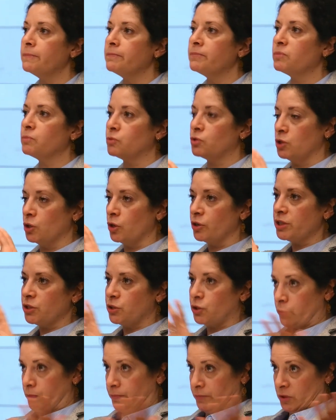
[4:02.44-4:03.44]
in order
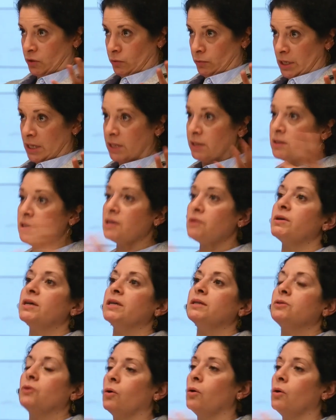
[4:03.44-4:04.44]
to integrate
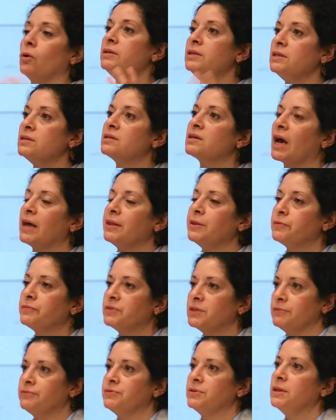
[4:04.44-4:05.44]
all these kind of
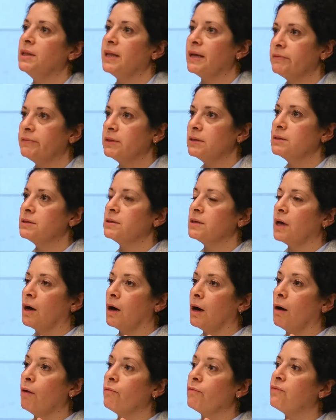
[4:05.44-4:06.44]
different levels
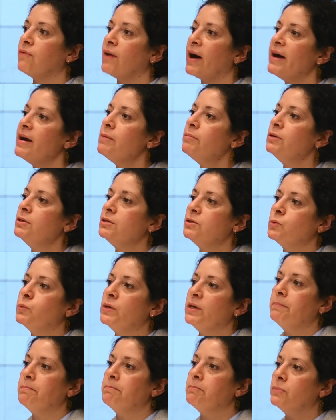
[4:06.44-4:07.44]
of variables,
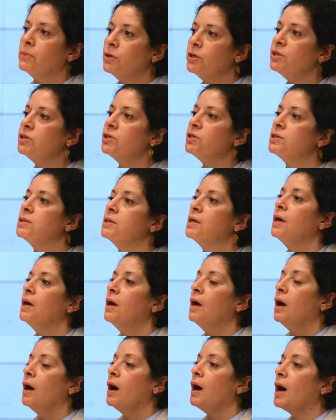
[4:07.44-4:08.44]
we merged
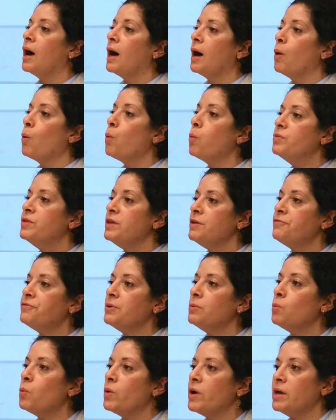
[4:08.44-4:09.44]

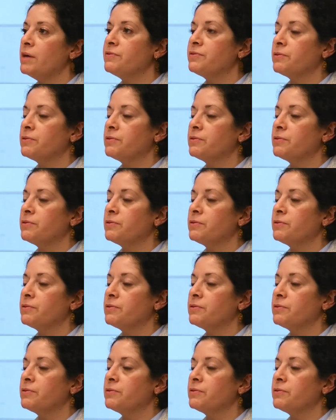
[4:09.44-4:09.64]
different ways of